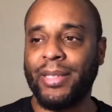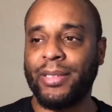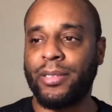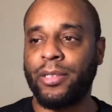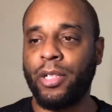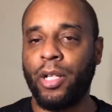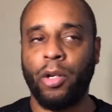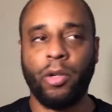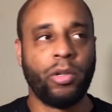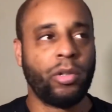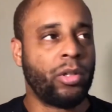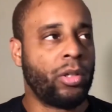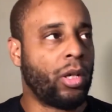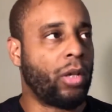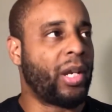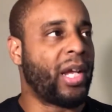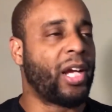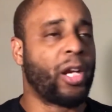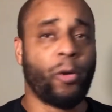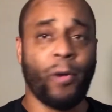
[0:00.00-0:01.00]
they're
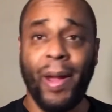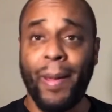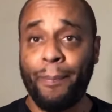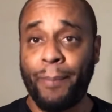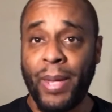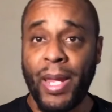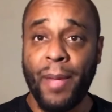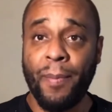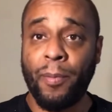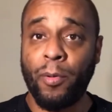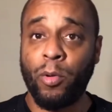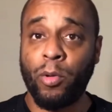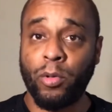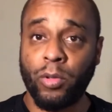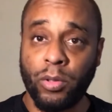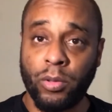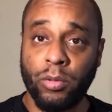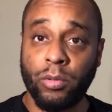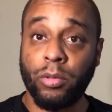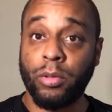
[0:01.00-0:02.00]
great people,
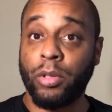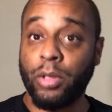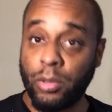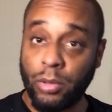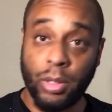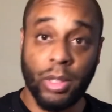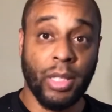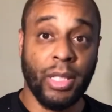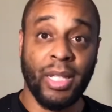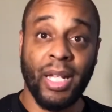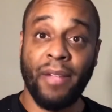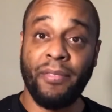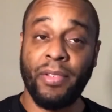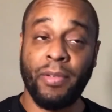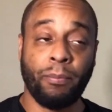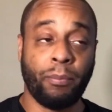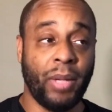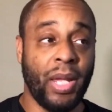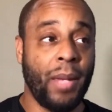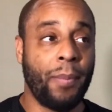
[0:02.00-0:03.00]
loving
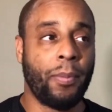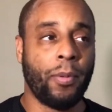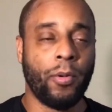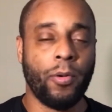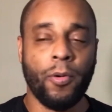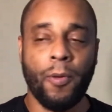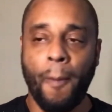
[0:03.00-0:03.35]
people.